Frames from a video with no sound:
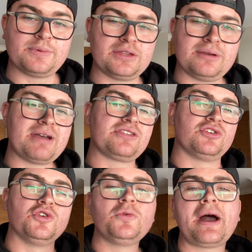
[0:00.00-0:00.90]
whether we make the
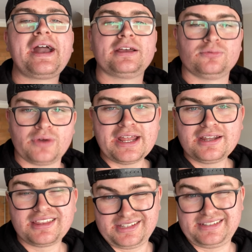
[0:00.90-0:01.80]
new wagon
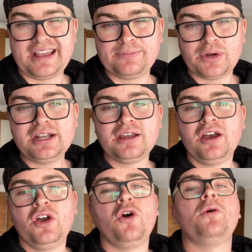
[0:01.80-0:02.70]
red, the same red,
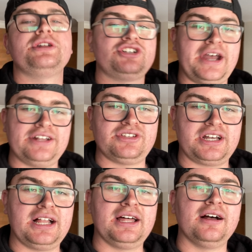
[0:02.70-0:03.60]
or we change the
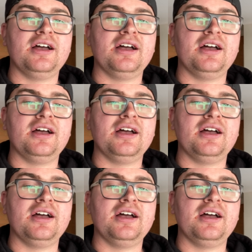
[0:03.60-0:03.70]
color.